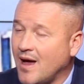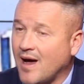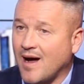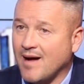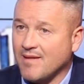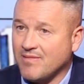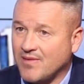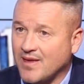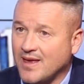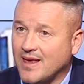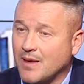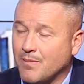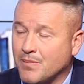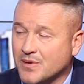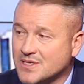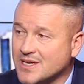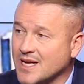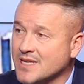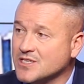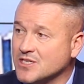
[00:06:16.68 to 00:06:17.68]
I think he
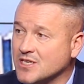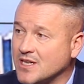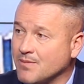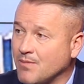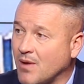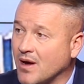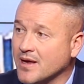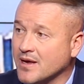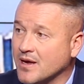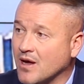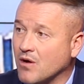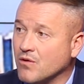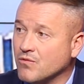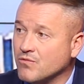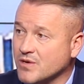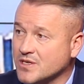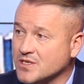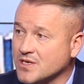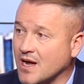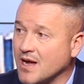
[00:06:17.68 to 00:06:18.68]
potentially might go
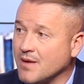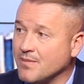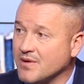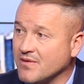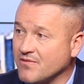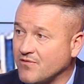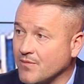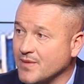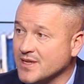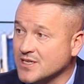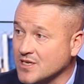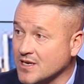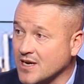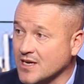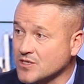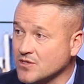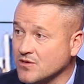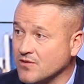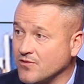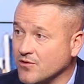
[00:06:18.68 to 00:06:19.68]
retirement from
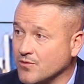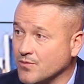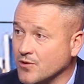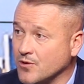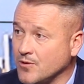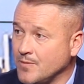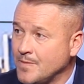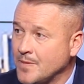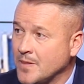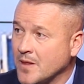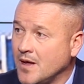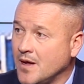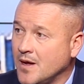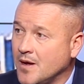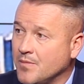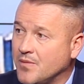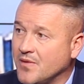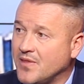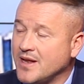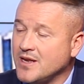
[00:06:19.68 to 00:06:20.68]
international football.
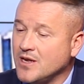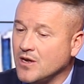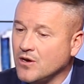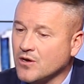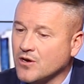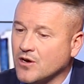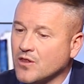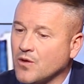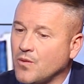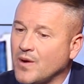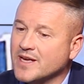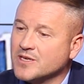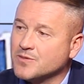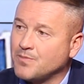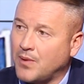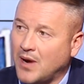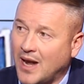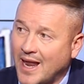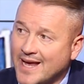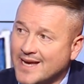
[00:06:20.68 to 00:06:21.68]
But then you look at the way he's
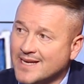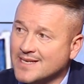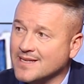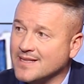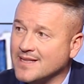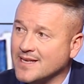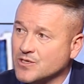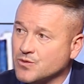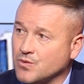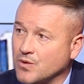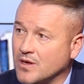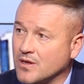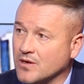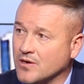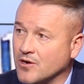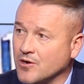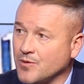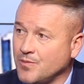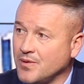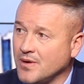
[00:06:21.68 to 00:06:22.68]
played in this World
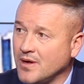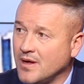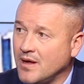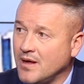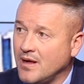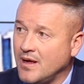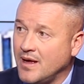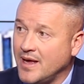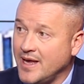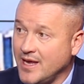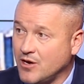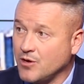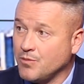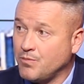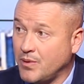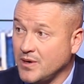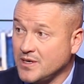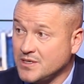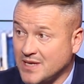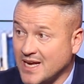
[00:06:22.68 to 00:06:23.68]
Cup, he could
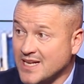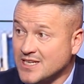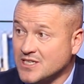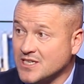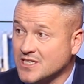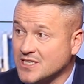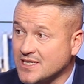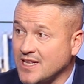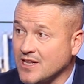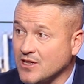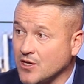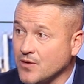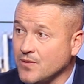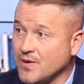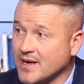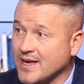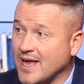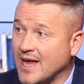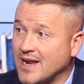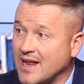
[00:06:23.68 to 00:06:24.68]
potentially still do
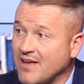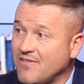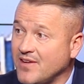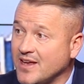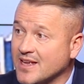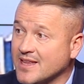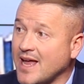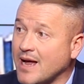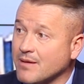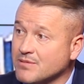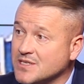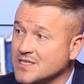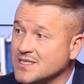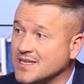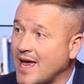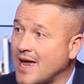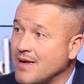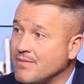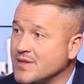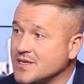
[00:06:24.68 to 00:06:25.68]
it again if he adapts his
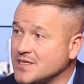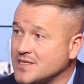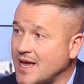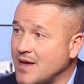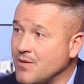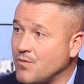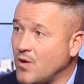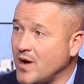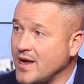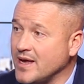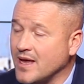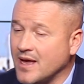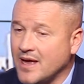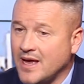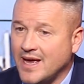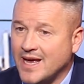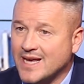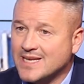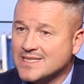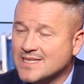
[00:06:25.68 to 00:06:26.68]
game the same way.
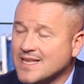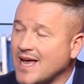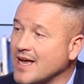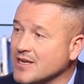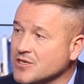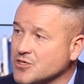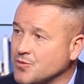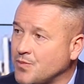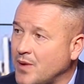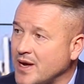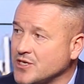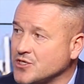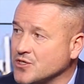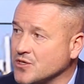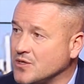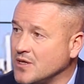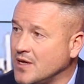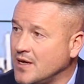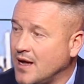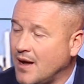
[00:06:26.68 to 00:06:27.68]
He's that
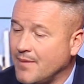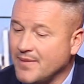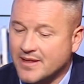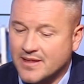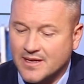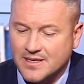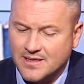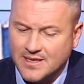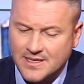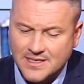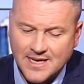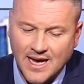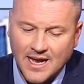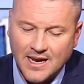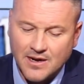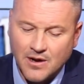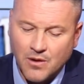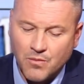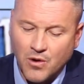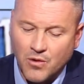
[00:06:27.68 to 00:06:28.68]
special. I mean, the
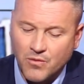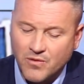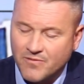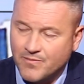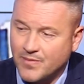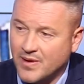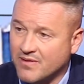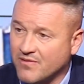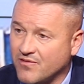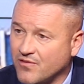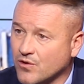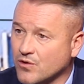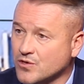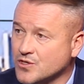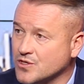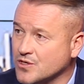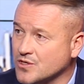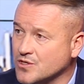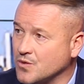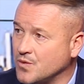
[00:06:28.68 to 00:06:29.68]
talent and what we've been
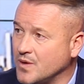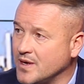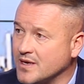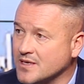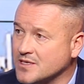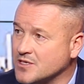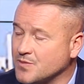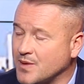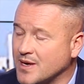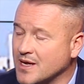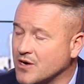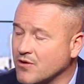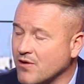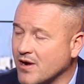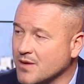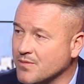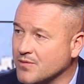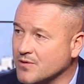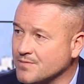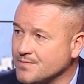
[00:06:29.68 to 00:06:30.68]
fortunate to witness has been
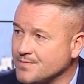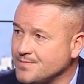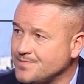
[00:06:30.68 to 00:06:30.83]
incredible.